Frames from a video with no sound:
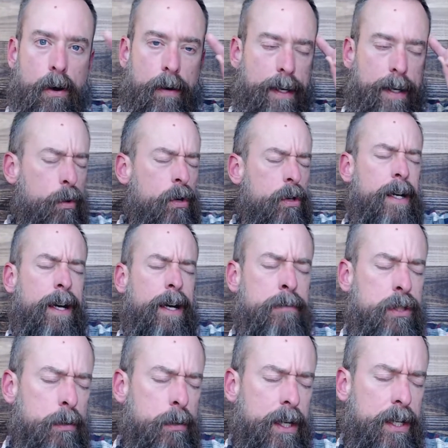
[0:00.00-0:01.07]
It will come
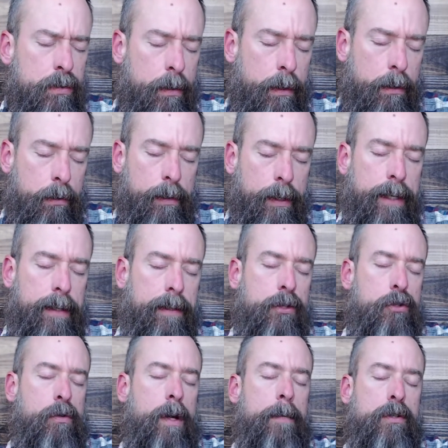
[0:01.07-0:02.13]
to us when we read it in the
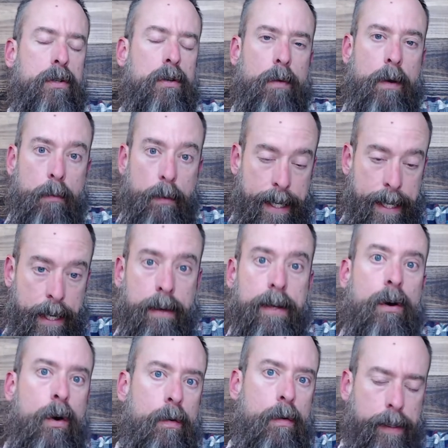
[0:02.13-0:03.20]
Scripture, when we hear it,
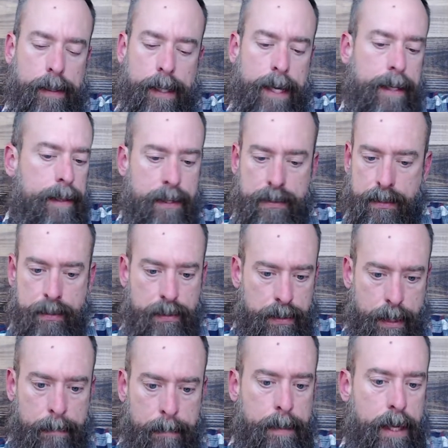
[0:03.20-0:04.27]
hopefully like this in
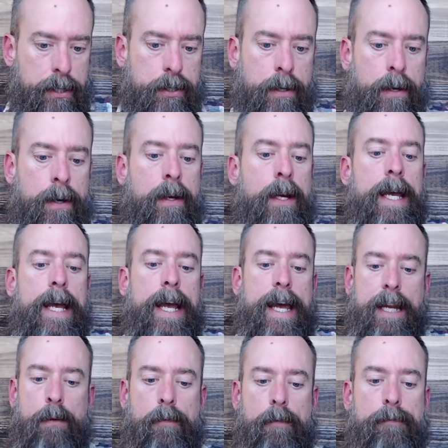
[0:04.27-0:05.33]
some measure, and it
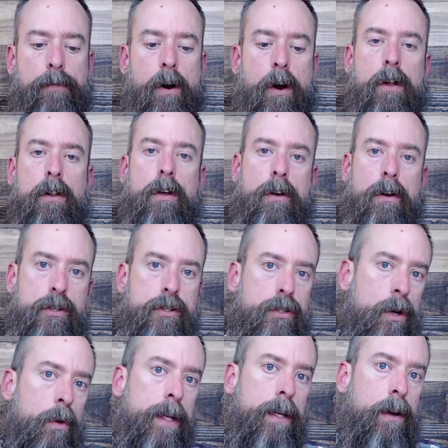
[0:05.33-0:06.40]
will fall on our
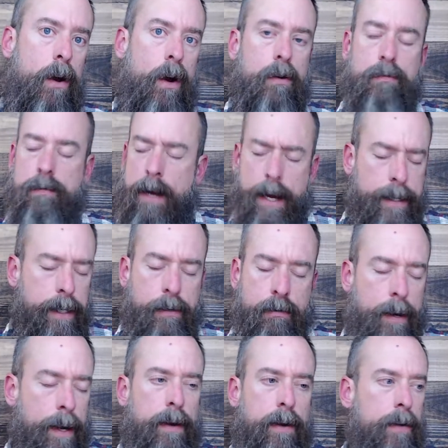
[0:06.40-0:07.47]
stony heart, rocky
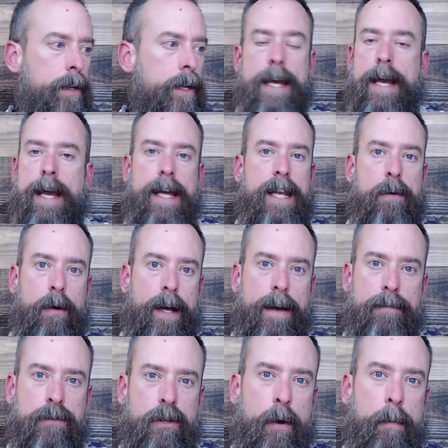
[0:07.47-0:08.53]
ground, and it will have
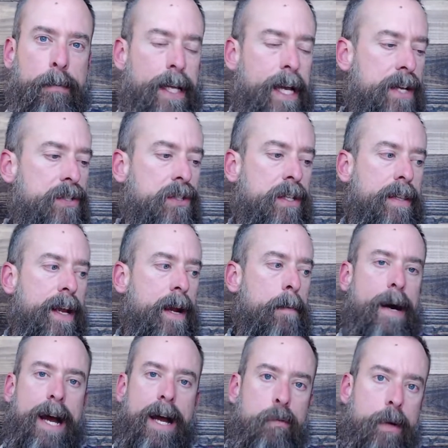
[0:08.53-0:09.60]
no place, and
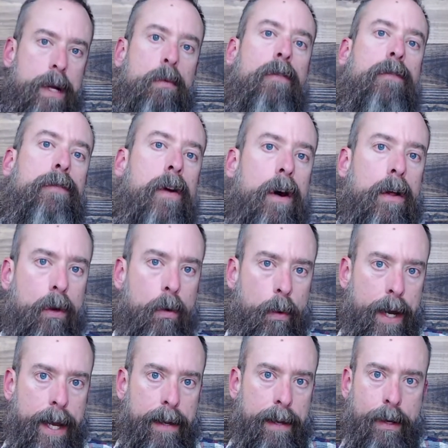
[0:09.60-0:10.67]
thereby we will fall
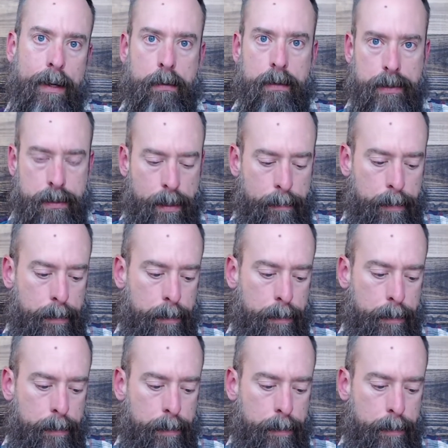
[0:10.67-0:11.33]
away and we will stumble.